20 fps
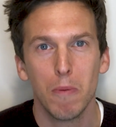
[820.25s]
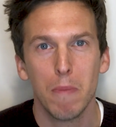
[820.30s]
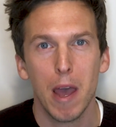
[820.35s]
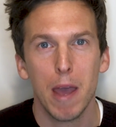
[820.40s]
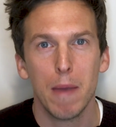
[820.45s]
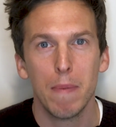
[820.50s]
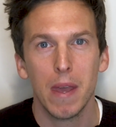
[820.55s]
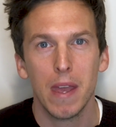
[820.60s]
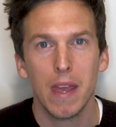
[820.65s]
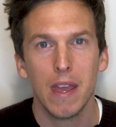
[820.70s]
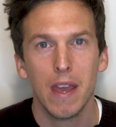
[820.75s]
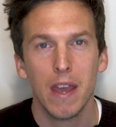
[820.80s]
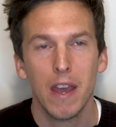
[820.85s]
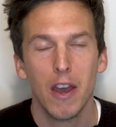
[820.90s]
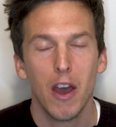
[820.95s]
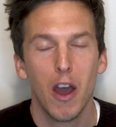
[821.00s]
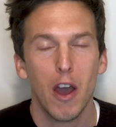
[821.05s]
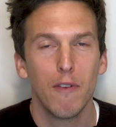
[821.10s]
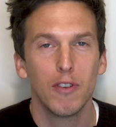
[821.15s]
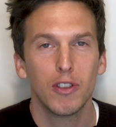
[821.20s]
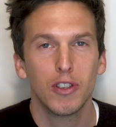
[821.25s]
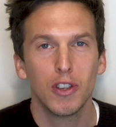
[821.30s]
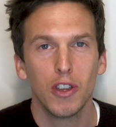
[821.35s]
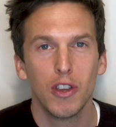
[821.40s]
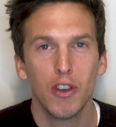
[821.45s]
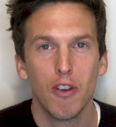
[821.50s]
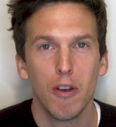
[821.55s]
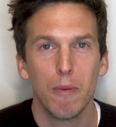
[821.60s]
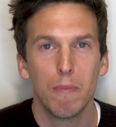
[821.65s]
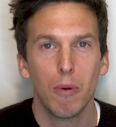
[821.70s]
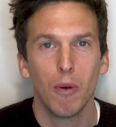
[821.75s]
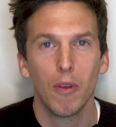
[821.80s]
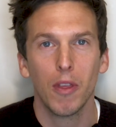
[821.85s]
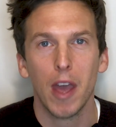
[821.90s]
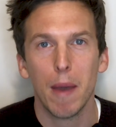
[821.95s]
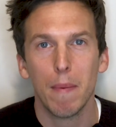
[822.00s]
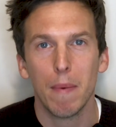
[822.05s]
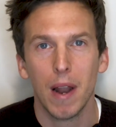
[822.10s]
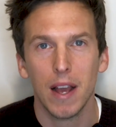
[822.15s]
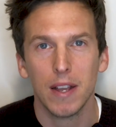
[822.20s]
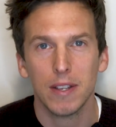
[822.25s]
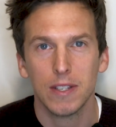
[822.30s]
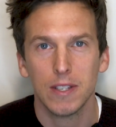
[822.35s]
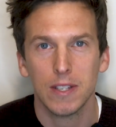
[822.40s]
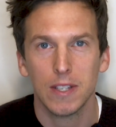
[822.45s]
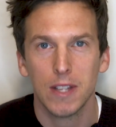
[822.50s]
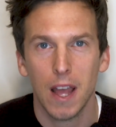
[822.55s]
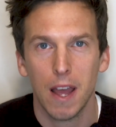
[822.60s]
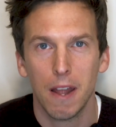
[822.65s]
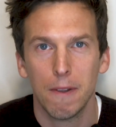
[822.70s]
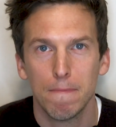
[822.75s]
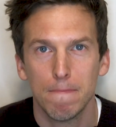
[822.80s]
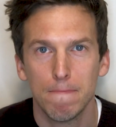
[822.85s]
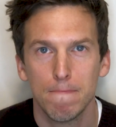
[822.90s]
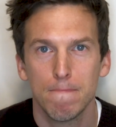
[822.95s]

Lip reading: Maybe over to Europe or the MLS instead?